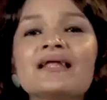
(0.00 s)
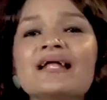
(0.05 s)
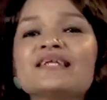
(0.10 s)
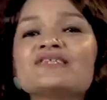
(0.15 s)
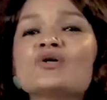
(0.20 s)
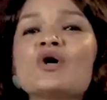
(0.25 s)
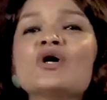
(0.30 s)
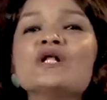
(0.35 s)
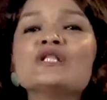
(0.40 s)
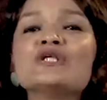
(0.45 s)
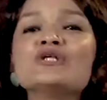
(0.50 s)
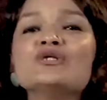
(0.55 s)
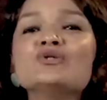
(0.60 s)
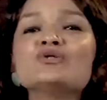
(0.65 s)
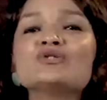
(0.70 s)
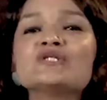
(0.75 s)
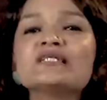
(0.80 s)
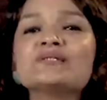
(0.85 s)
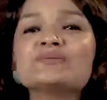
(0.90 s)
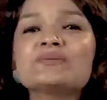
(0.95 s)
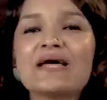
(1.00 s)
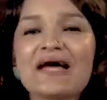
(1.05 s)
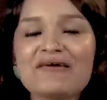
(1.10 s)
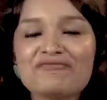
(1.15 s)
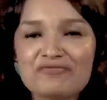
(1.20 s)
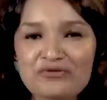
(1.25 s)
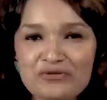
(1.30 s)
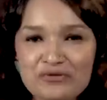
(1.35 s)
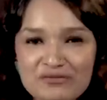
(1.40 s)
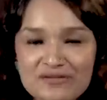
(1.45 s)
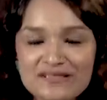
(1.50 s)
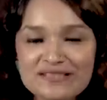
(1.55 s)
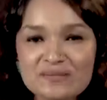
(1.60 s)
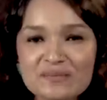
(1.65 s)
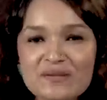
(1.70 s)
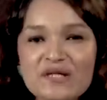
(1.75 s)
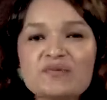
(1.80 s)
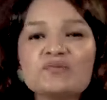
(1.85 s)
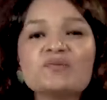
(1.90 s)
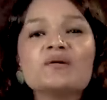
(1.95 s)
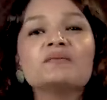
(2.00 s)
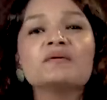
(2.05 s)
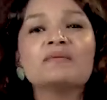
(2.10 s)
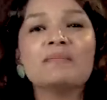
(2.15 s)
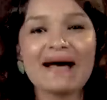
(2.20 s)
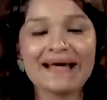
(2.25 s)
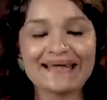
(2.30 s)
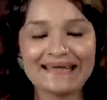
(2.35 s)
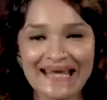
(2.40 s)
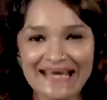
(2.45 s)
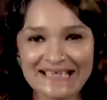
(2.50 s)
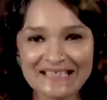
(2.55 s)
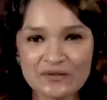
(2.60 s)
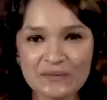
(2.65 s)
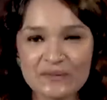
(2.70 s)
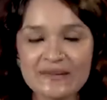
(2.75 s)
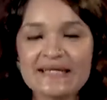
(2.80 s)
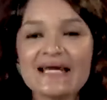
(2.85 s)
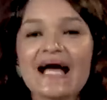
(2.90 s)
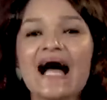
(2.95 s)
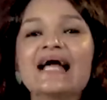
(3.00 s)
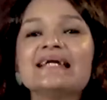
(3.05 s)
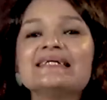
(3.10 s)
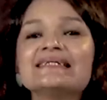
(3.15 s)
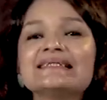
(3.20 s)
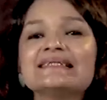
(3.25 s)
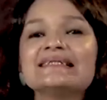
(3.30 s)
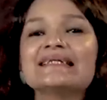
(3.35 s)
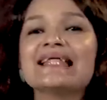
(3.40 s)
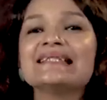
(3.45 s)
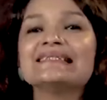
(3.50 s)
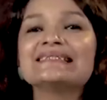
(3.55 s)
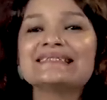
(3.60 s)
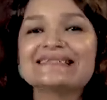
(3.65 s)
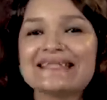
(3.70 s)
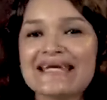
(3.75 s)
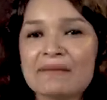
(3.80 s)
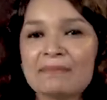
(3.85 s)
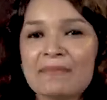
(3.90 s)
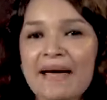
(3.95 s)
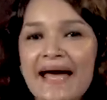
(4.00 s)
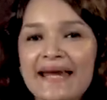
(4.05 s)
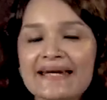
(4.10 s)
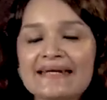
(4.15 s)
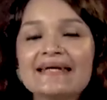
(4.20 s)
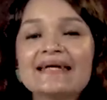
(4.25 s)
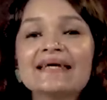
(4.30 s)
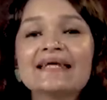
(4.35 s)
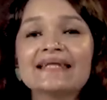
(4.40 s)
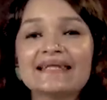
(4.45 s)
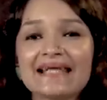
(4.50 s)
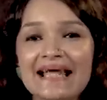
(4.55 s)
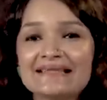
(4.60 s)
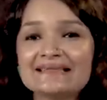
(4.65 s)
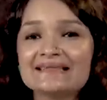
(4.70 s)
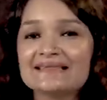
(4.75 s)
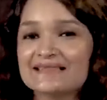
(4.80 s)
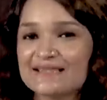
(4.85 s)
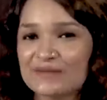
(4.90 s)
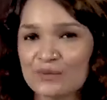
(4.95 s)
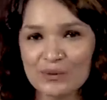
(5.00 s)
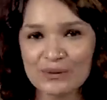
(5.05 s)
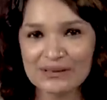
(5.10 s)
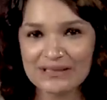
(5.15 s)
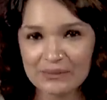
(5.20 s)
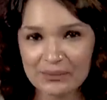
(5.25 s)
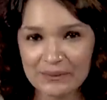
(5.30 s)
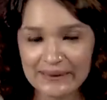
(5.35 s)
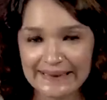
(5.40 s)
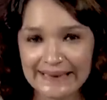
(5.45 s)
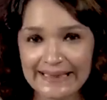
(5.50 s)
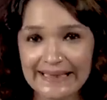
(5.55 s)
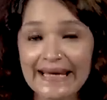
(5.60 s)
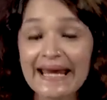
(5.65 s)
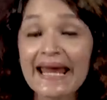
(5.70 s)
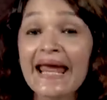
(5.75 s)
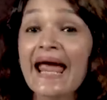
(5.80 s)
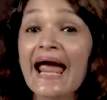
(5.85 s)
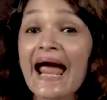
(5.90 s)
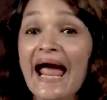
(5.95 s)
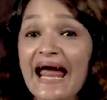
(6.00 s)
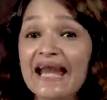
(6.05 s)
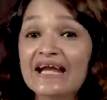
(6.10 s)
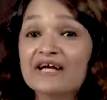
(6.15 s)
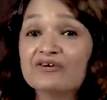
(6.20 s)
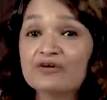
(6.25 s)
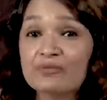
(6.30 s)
That's all the nuisance we have for you this week. We'll be back next week. Until then, stay mad. That's the only way. And